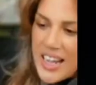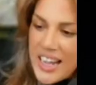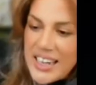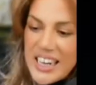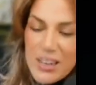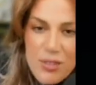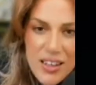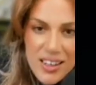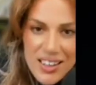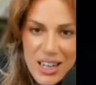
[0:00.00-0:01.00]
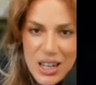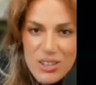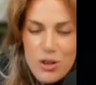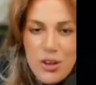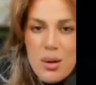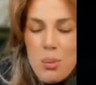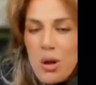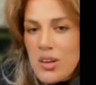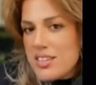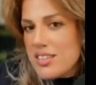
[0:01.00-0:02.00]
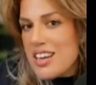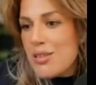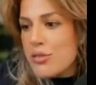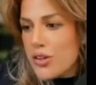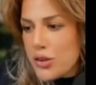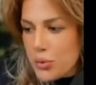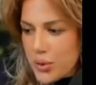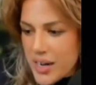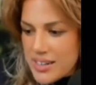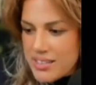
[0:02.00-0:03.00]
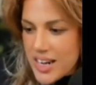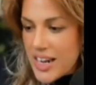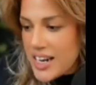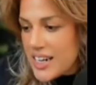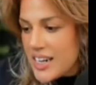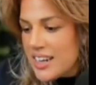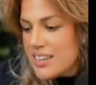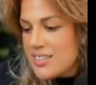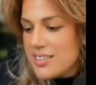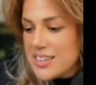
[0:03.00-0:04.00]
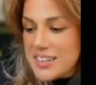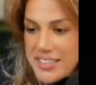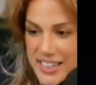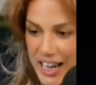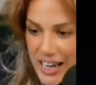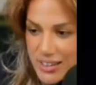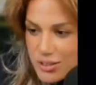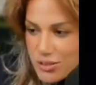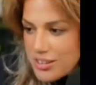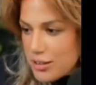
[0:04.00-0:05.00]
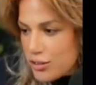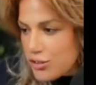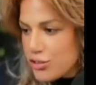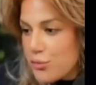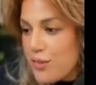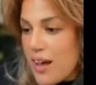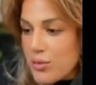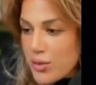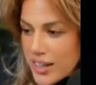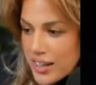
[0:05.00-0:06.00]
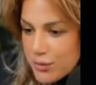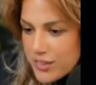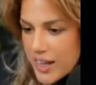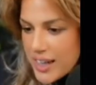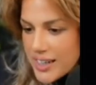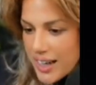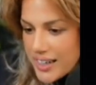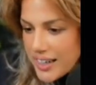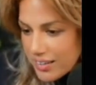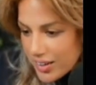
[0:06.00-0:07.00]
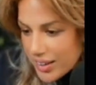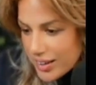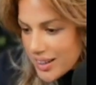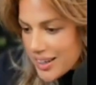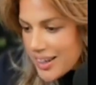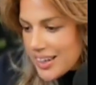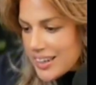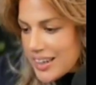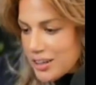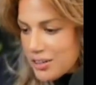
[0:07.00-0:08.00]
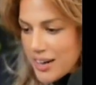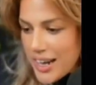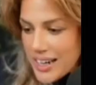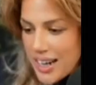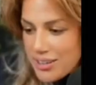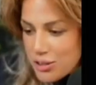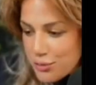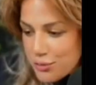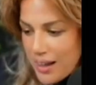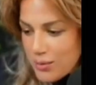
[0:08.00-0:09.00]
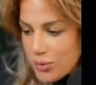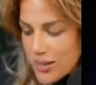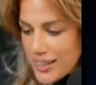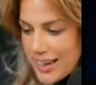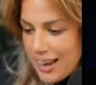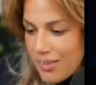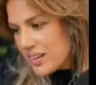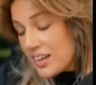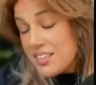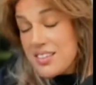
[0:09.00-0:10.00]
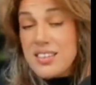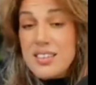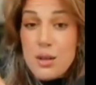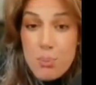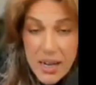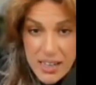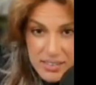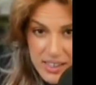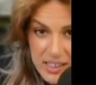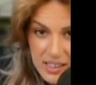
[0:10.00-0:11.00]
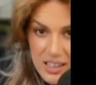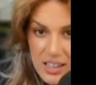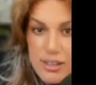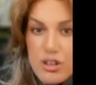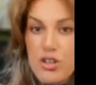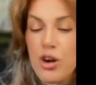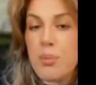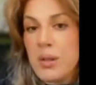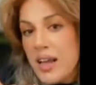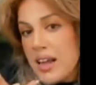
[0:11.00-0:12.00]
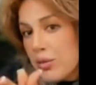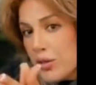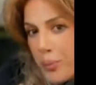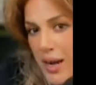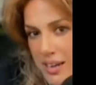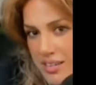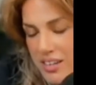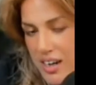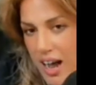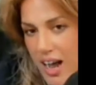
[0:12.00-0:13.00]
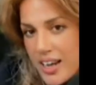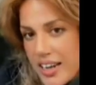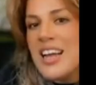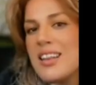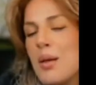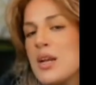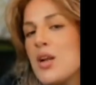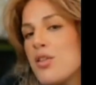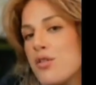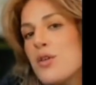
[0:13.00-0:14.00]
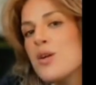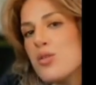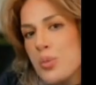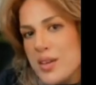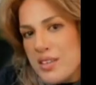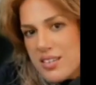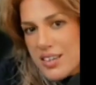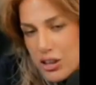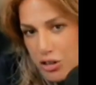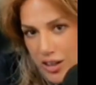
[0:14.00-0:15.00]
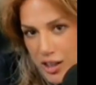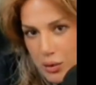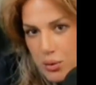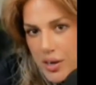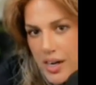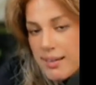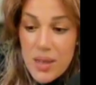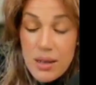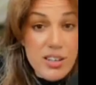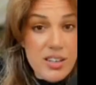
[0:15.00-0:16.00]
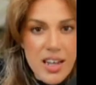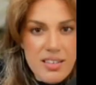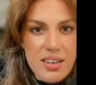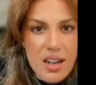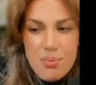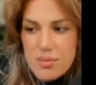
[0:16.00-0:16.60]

It even took it upon itself to create a CTA. So it says your survival kit for the AI era. Get your AI survival kit now. This is amazing. Start playing with Manus AI. Let me know the first presentation that you create. I'll see you next time.